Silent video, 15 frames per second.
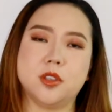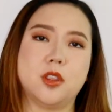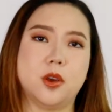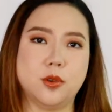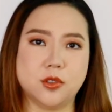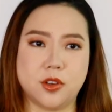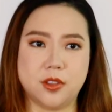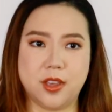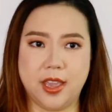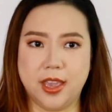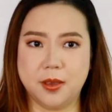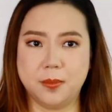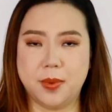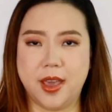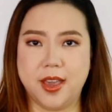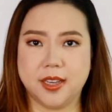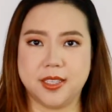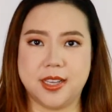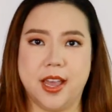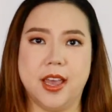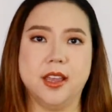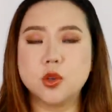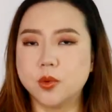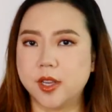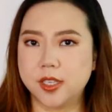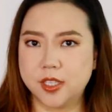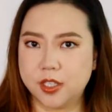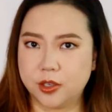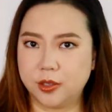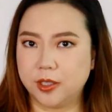those are the handbags that don't
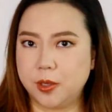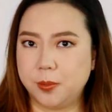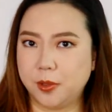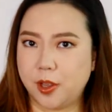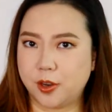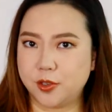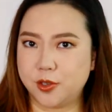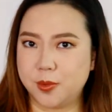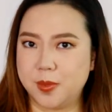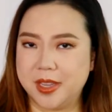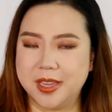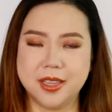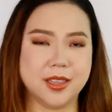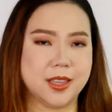necessarily belong to me.